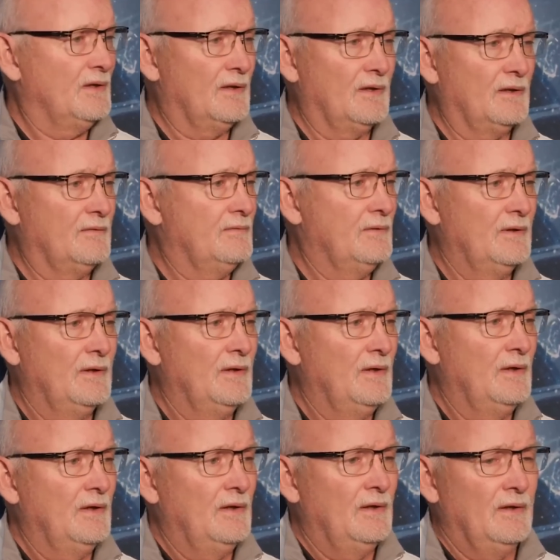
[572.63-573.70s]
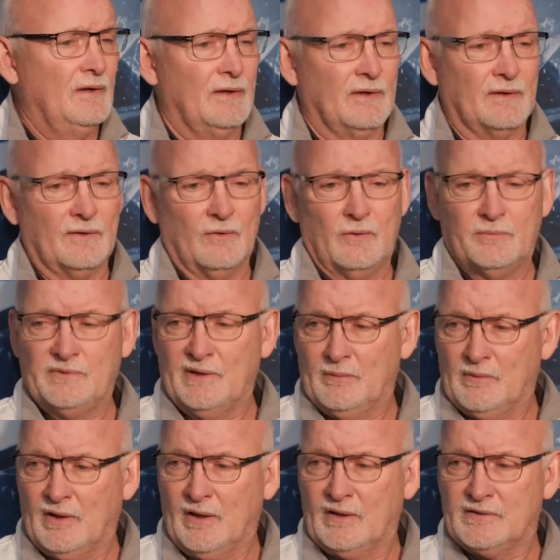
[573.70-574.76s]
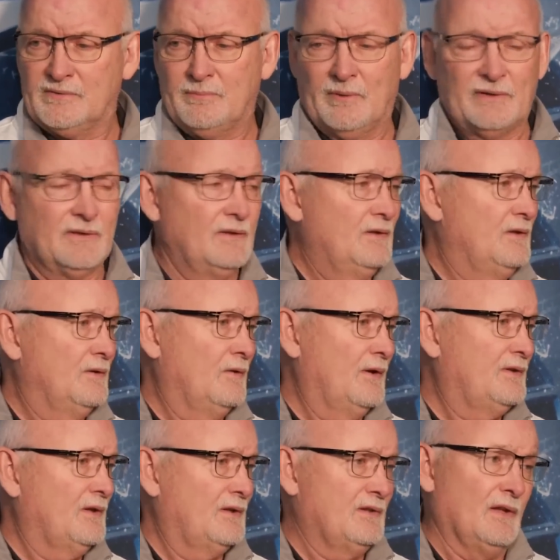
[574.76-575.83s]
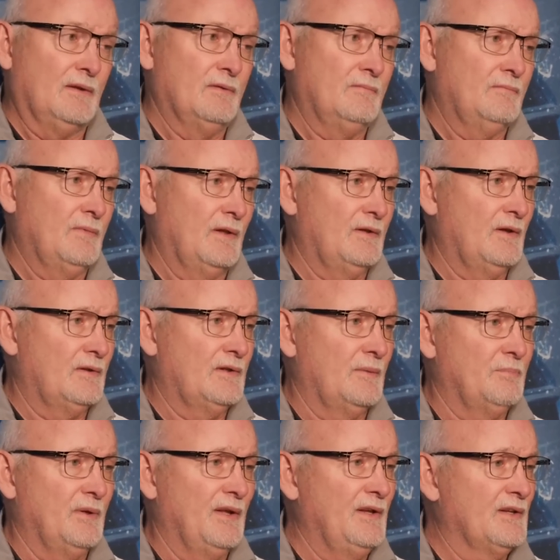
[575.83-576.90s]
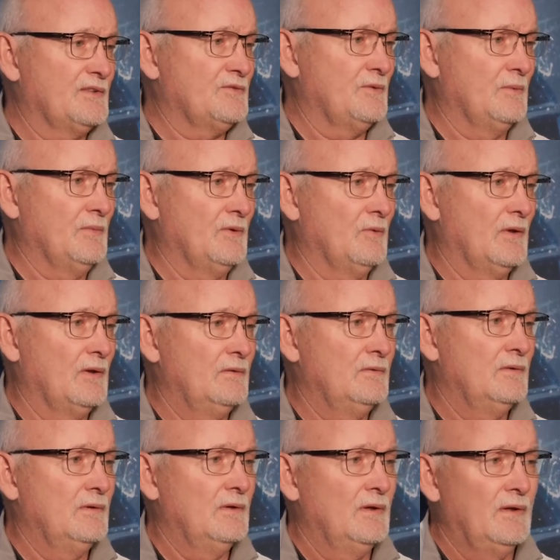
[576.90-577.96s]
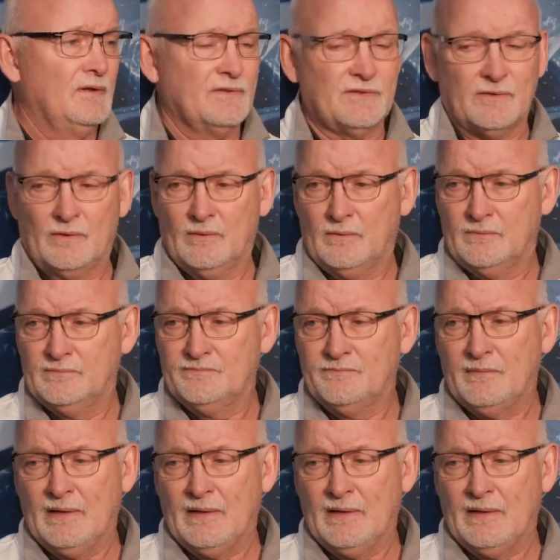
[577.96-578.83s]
The home team lost, but, you know, I thought they played extremely well. So